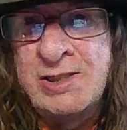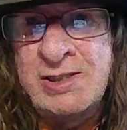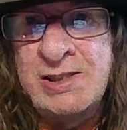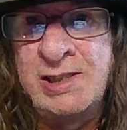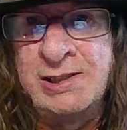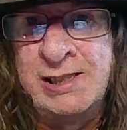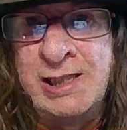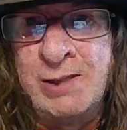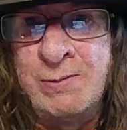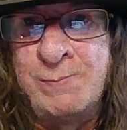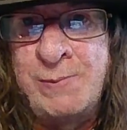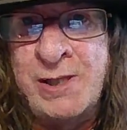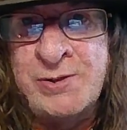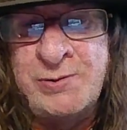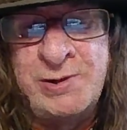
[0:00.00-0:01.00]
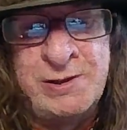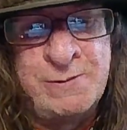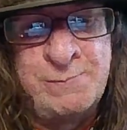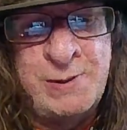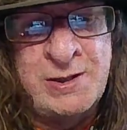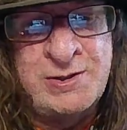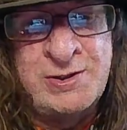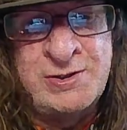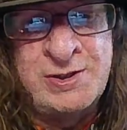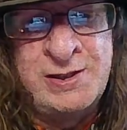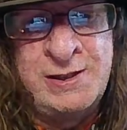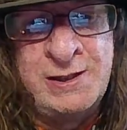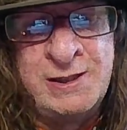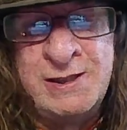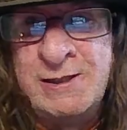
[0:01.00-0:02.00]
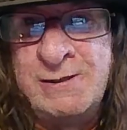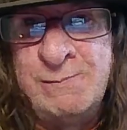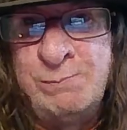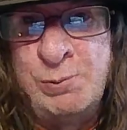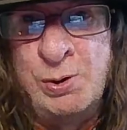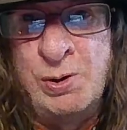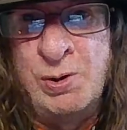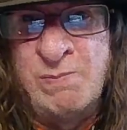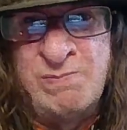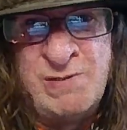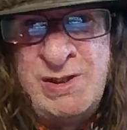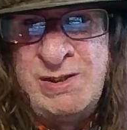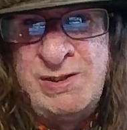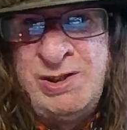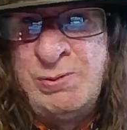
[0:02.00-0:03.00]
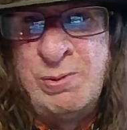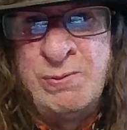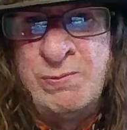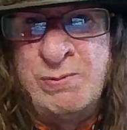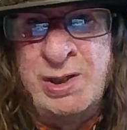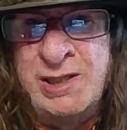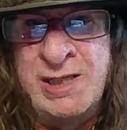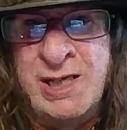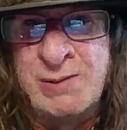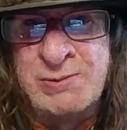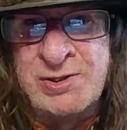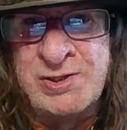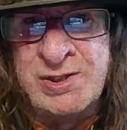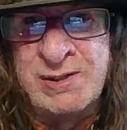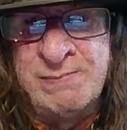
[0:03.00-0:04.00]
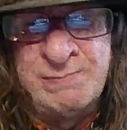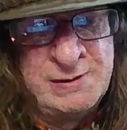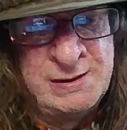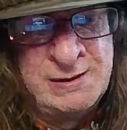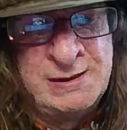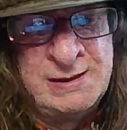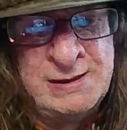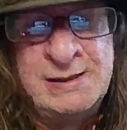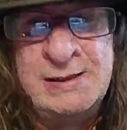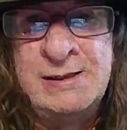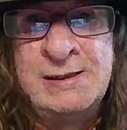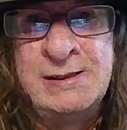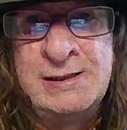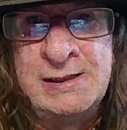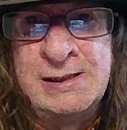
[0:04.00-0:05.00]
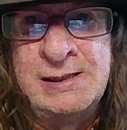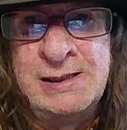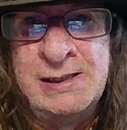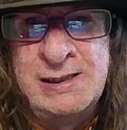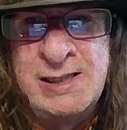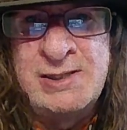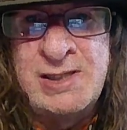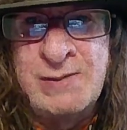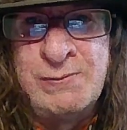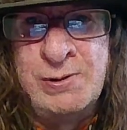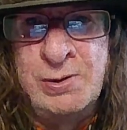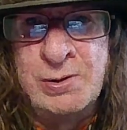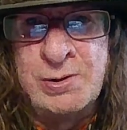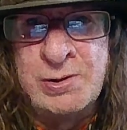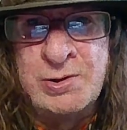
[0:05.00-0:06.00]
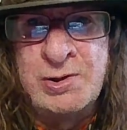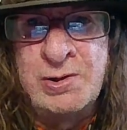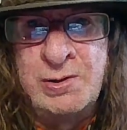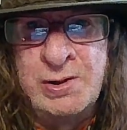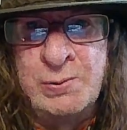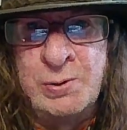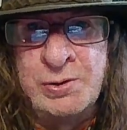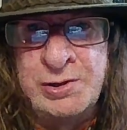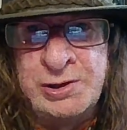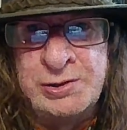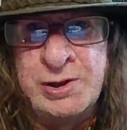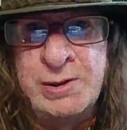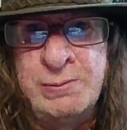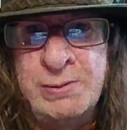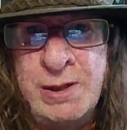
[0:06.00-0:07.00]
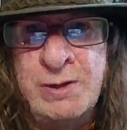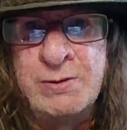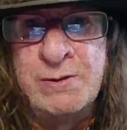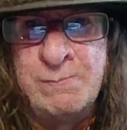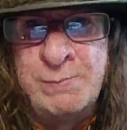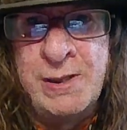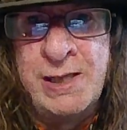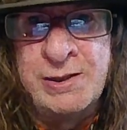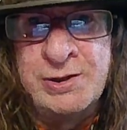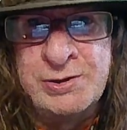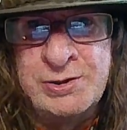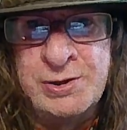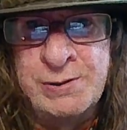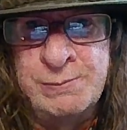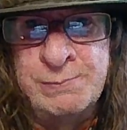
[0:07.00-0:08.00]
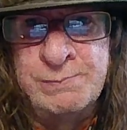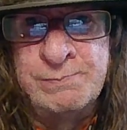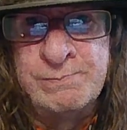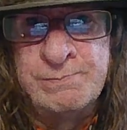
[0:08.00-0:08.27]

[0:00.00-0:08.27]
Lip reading: Slightly lower battery capacity, but you wouldn't really notice it. Let's have a look and show you what they do and compare the two.